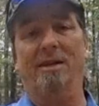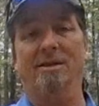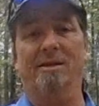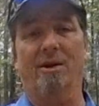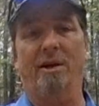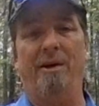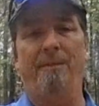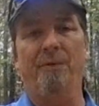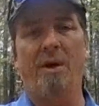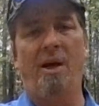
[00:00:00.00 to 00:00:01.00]
Texas area.
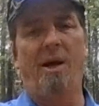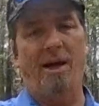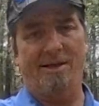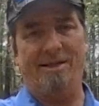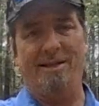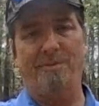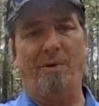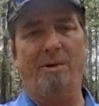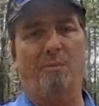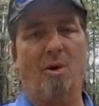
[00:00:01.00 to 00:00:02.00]
As an
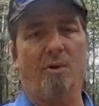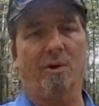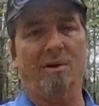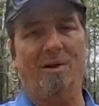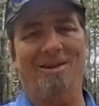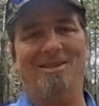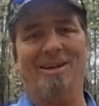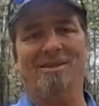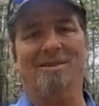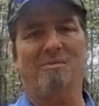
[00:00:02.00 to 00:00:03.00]
independent broker and
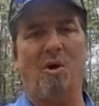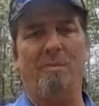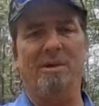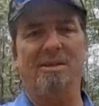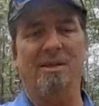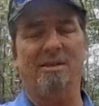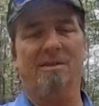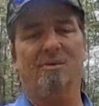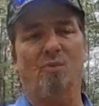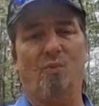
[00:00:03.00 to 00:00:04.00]
Texas small
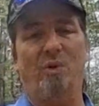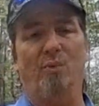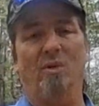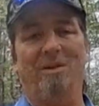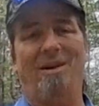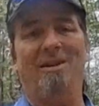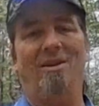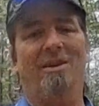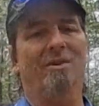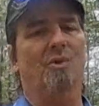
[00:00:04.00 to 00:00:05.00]
business, we rely
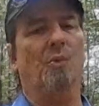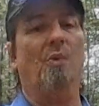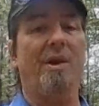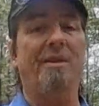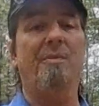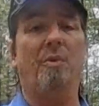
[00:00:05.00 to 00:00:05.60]
on and greatly